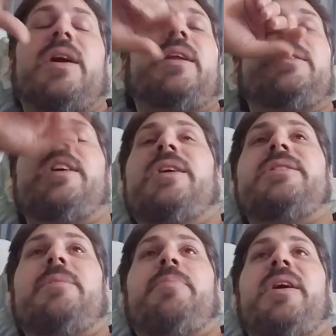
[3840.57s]
gotta change
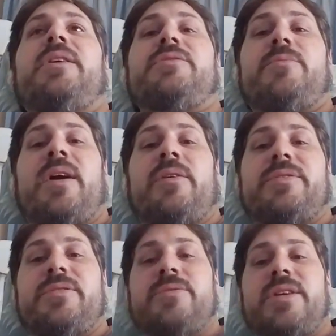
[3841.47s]
that page around
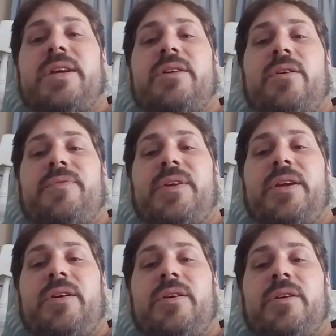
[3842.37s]
as soon as I get off of
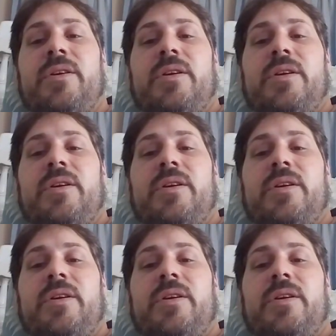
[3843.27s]
here.